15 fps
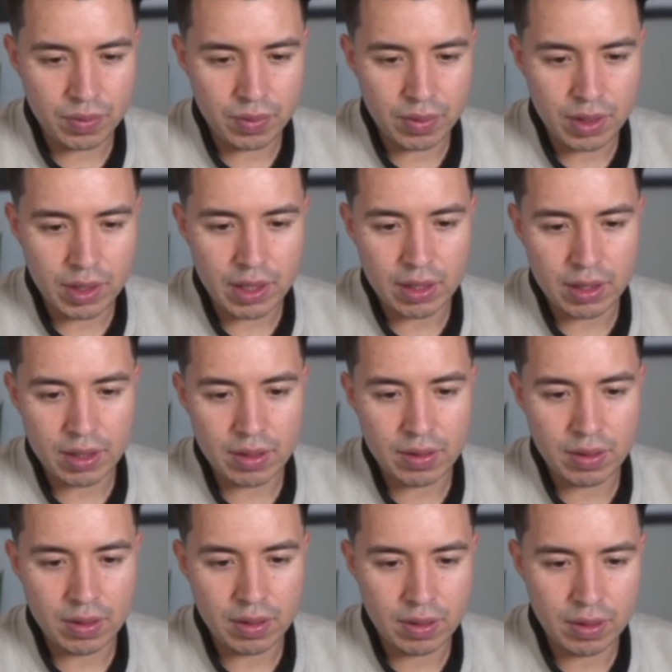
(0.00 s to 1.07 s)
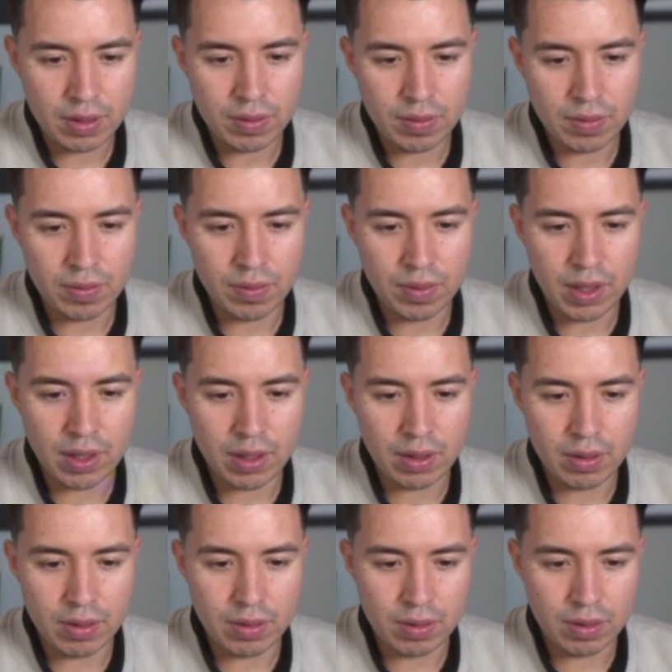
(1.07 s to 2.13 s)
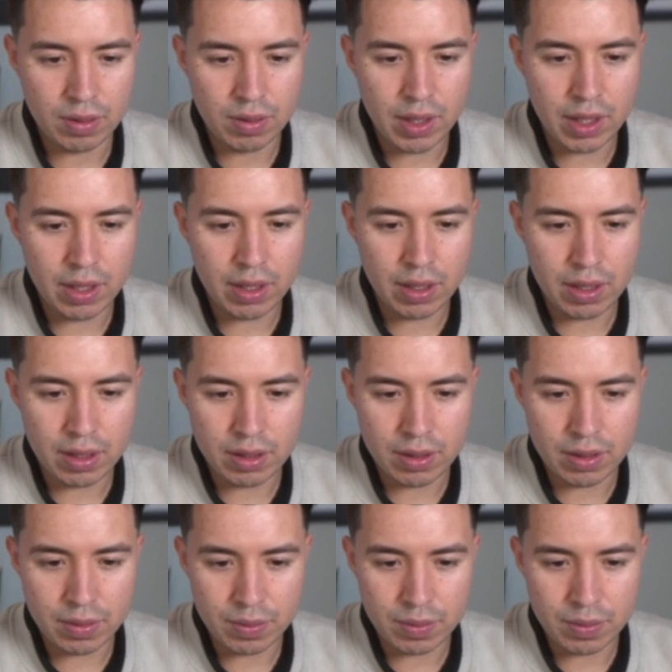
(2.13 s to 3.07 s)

this video, create an